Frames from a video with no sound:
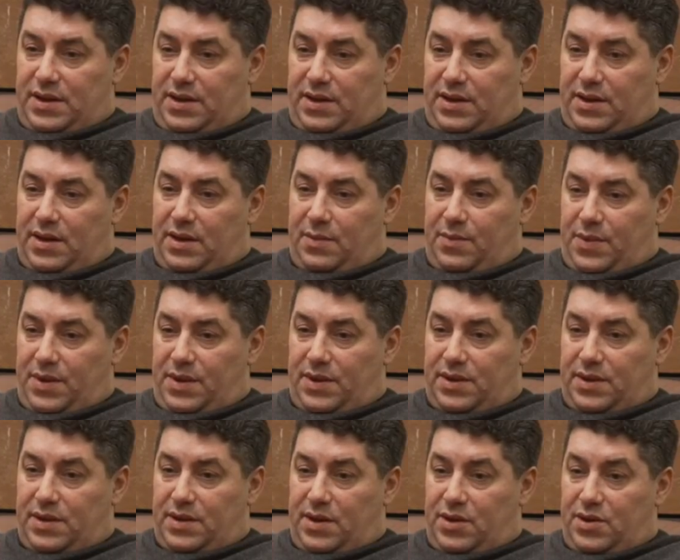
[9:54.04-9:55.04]
And
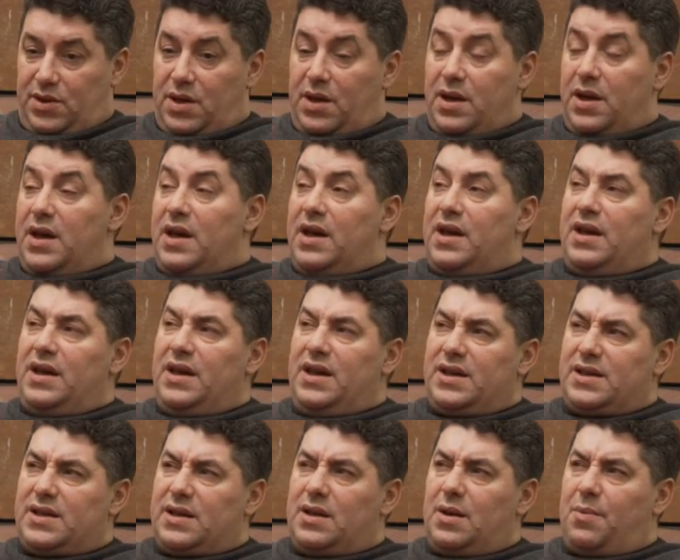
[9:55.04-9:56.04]
plates may
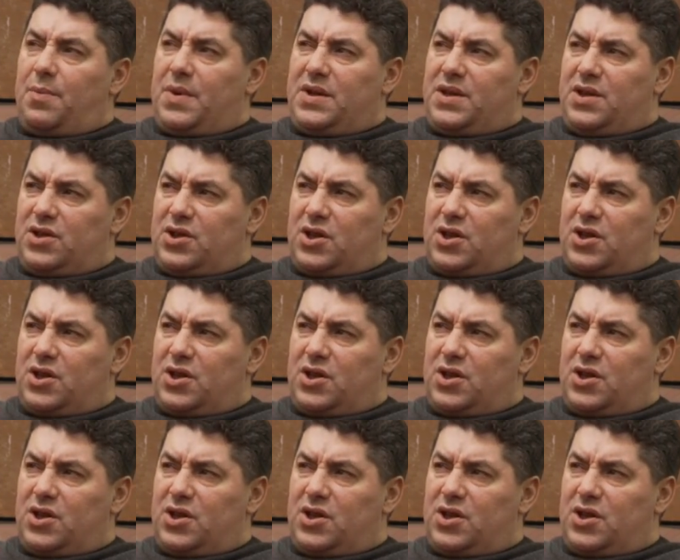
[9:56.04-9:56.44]
vary.